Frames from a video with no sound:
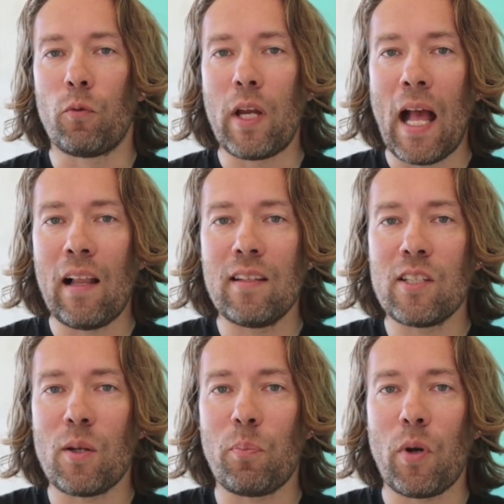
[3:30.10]
Reality
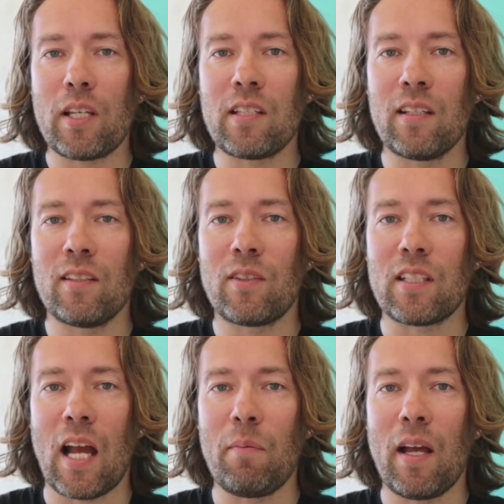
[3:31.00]
is compressing, the
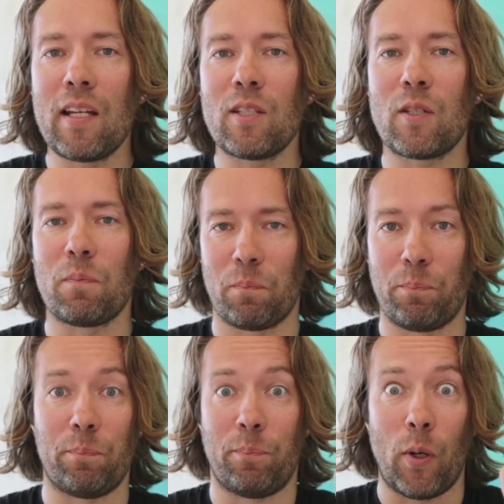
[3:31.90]
timeline is
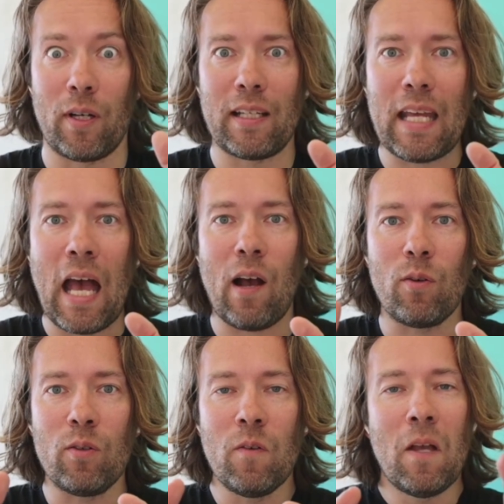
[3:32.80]
burning
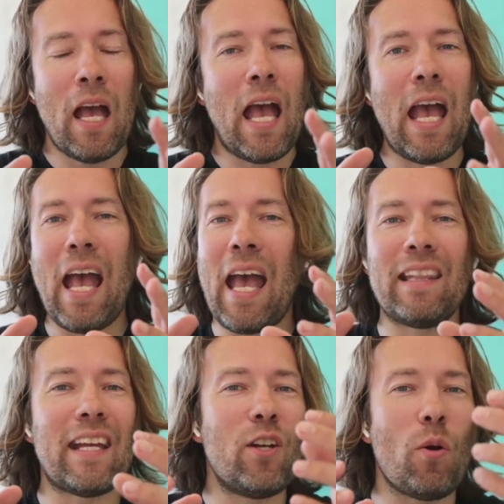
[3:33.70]
down,
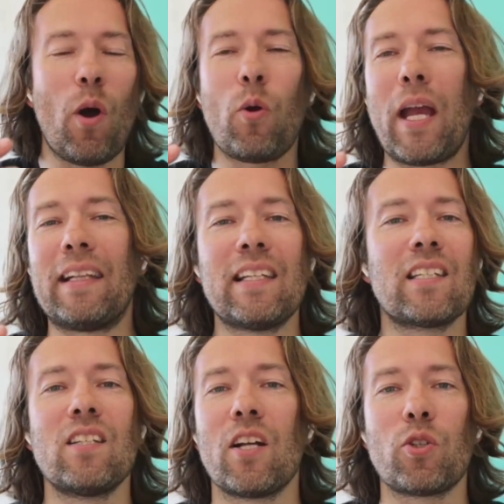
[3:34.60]
and they know, okay, this
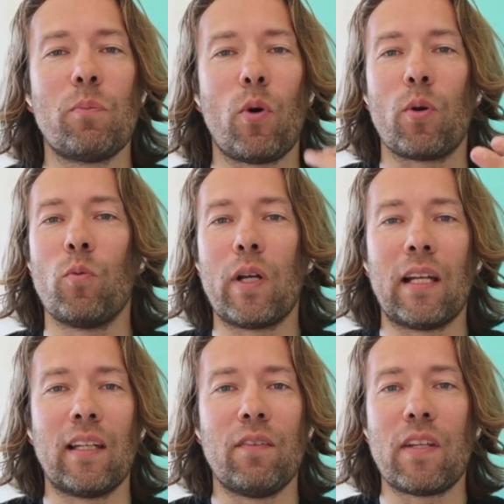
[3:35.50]
is not so important, we
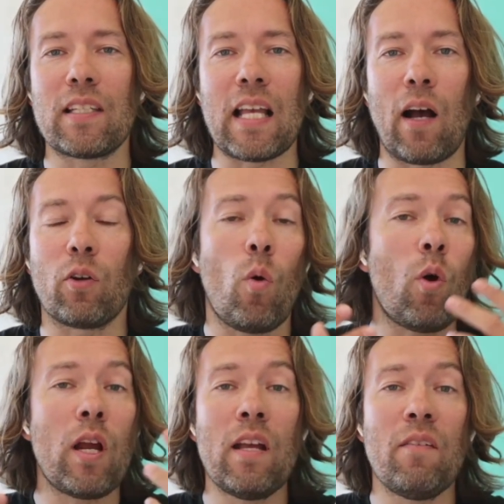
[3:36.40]
can leave this out.
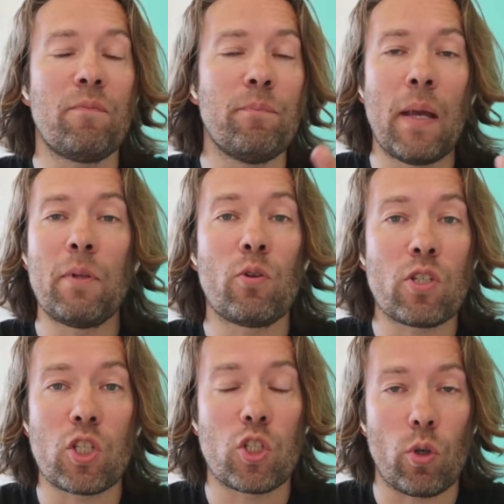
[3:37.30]
Or here, maybe there's
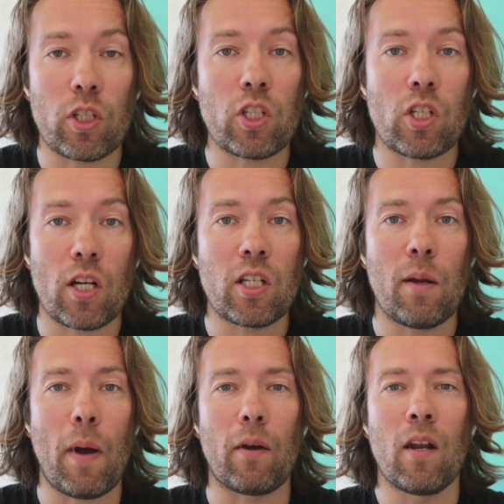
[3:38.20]
a short discussion
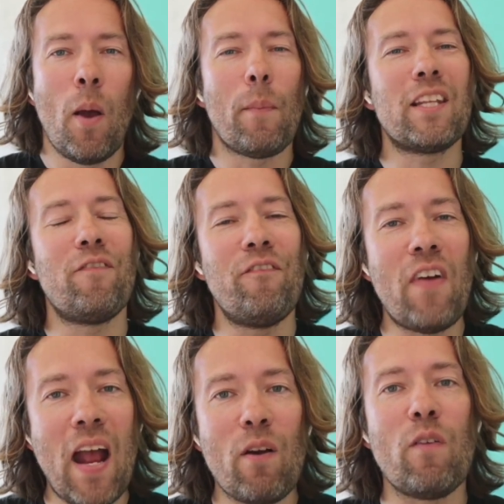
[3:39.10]
about it, but it's
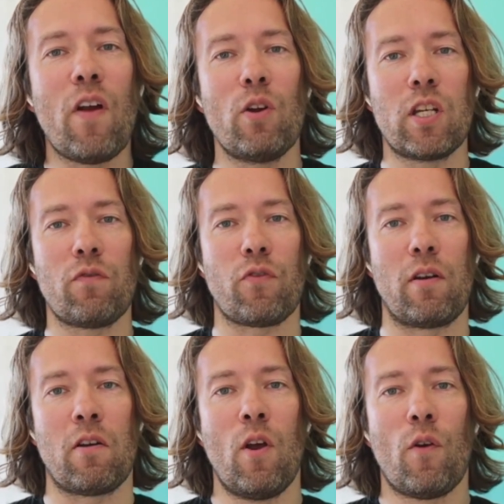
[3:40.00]
very, very
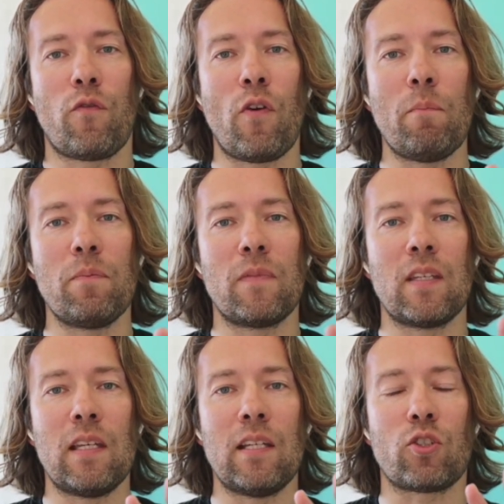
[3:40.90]
different from
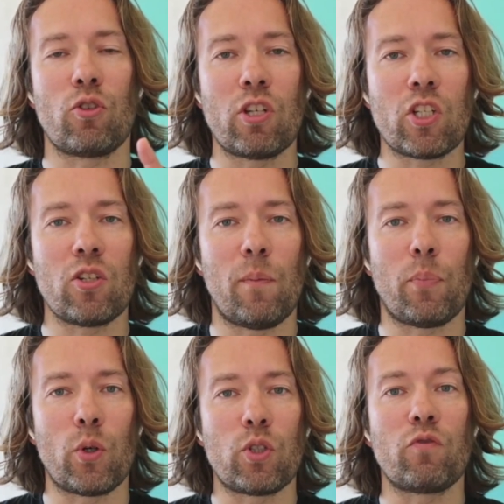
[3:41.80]
the traditional
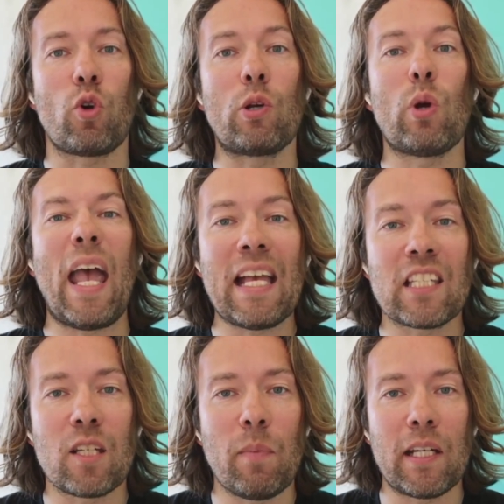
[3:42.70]
approach of trying to
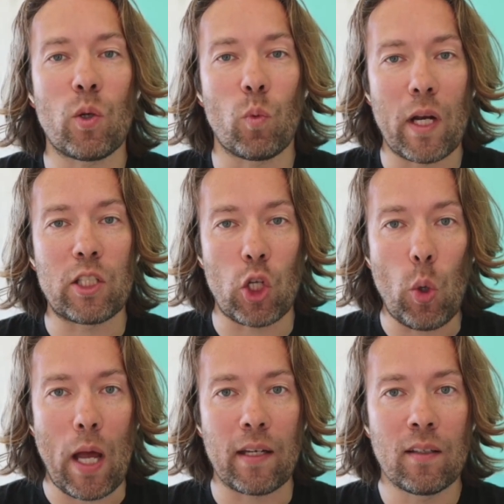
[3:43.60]
estimate your way
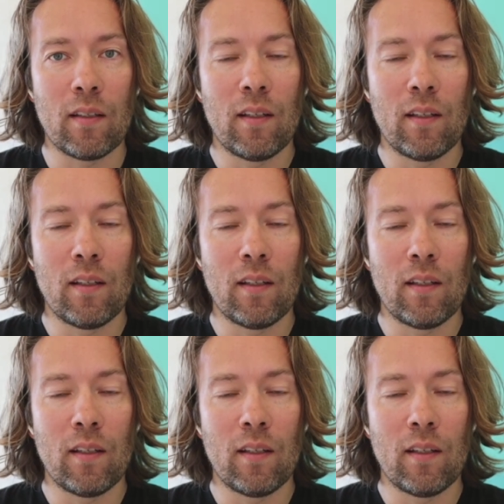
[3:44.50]
to it.